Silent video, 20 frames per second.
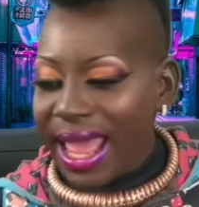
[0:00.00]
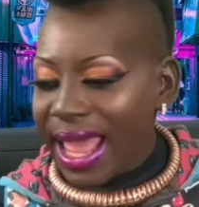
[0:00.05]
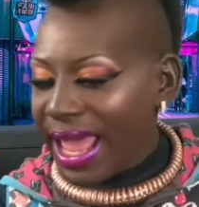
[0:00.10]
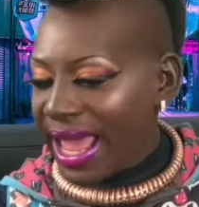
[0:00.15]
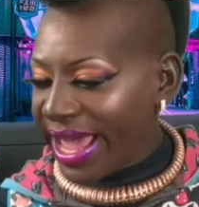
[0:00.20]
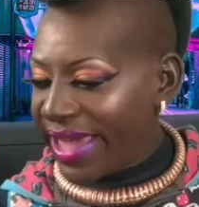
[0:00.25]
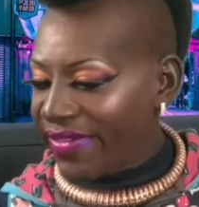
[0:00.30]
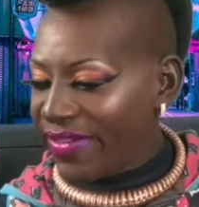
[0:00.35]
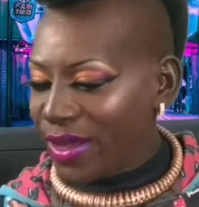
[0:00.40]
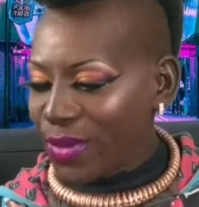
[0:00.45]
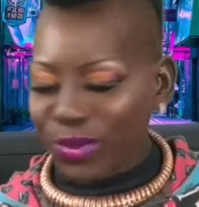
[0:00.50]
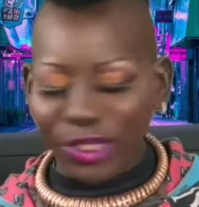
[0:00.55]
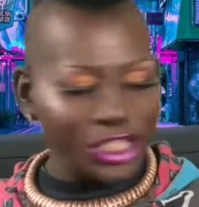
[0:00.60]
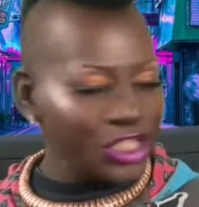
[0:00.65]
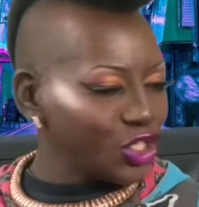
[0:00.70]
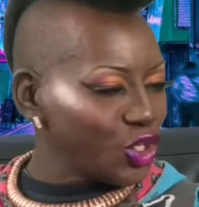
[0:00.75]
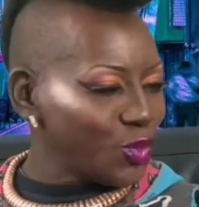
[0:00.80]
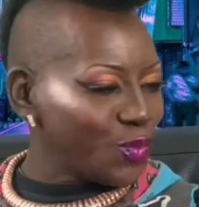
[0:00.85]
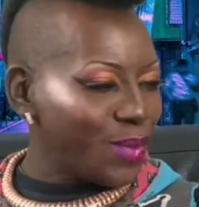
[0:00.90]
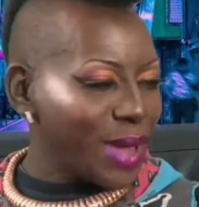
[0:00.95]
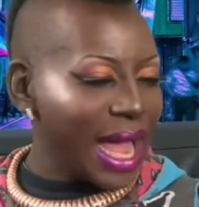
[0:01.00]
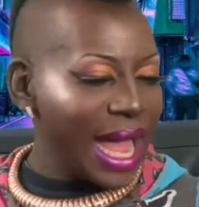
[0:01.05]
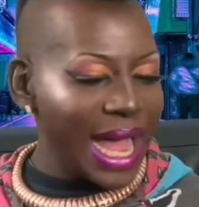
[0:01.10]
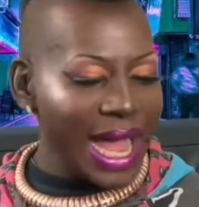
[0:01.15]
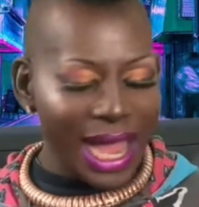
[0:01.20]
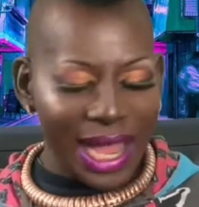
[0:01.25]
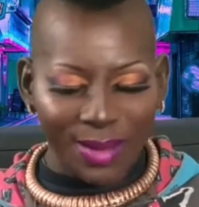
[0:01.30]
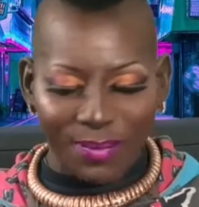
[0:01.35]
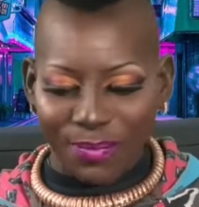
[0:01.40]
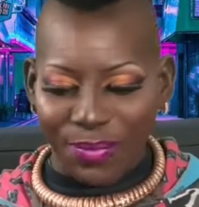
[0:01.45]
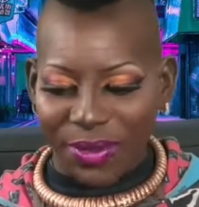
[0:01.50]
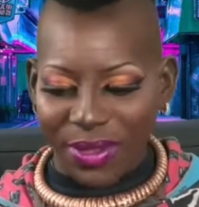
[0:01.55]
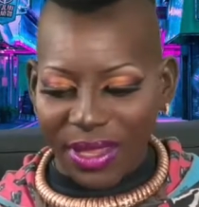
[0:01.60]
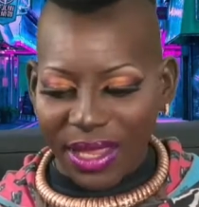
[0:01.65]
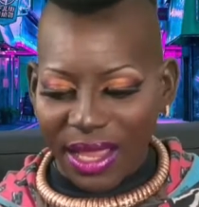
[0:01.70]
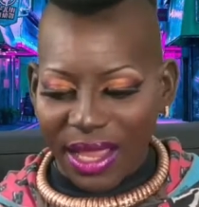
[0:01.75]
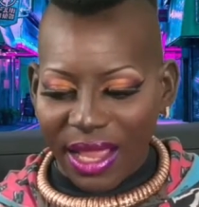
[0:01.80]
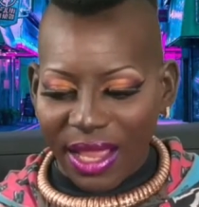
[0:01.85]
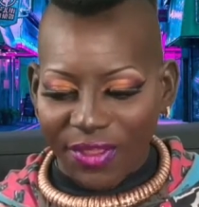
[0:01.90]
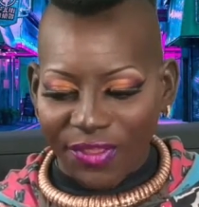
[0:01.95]
And then once you pop
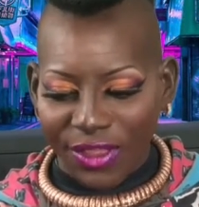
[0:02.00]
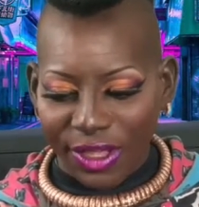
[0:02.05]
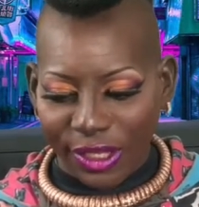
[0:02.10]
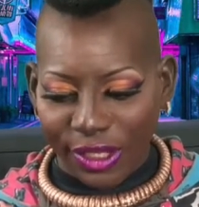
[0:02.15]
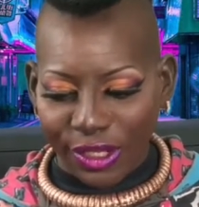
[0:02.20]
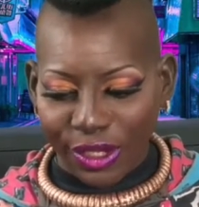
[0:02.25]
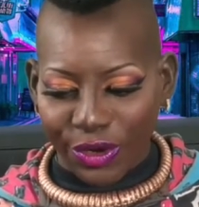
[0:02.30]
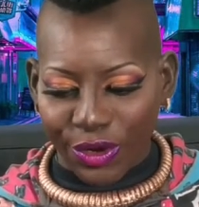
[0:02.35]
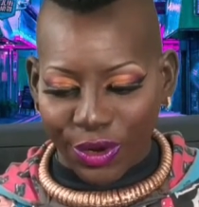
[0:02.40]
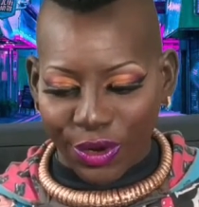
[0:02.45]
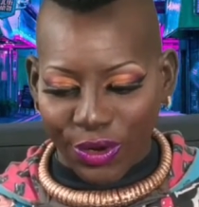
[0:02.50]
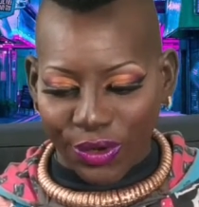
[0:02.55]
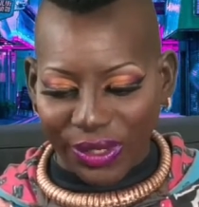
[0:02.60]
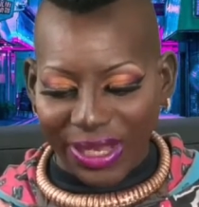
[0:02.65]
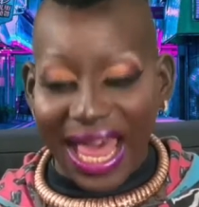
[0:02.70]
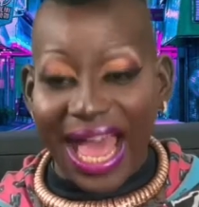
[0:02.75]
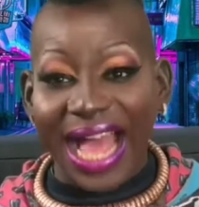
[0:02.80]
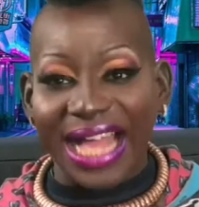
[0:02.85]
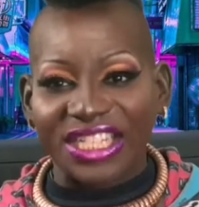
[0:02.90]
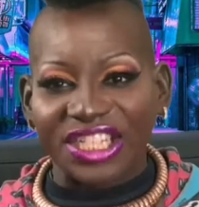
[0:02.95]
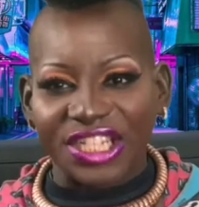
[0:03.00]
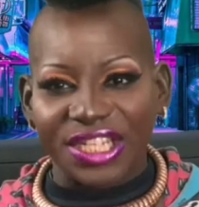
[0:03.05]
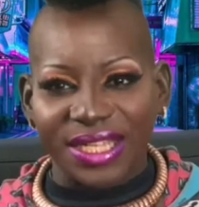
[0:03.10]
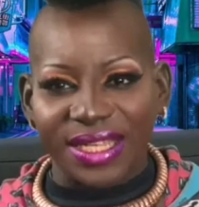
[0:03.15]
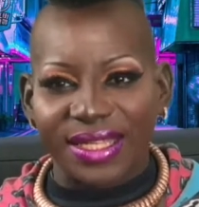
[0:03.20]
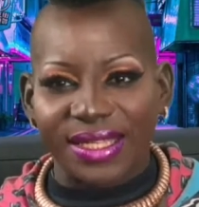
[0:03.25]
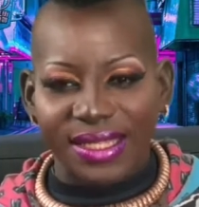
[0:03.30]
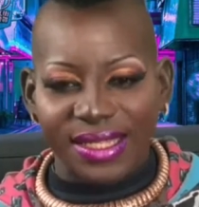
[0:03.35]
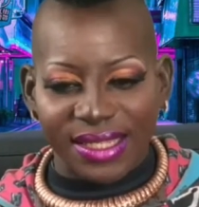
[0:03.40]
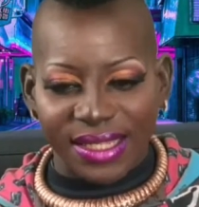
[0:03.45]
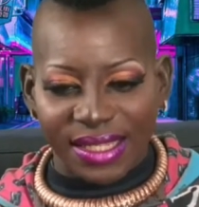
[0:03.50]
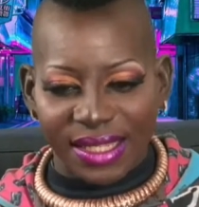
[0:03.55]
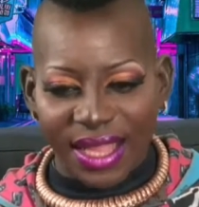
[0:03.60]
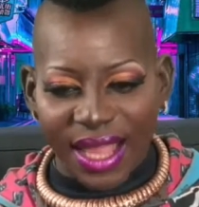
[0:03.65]
the little latches,